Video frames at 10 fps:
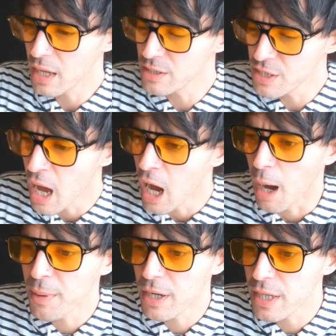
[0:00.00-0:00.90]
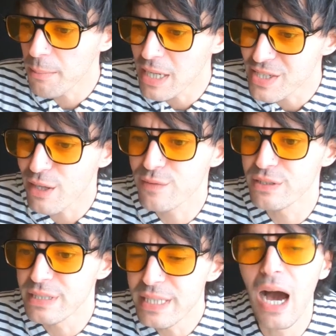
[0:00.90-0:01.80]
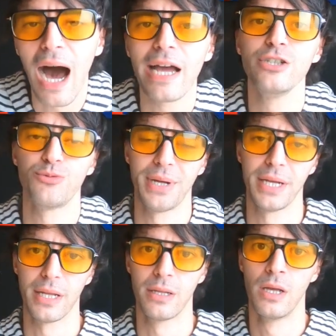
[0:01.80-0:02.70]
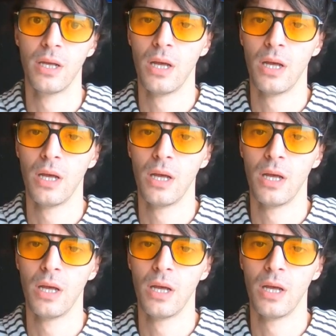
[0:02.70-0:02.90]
I'm going to get myself dehydrated.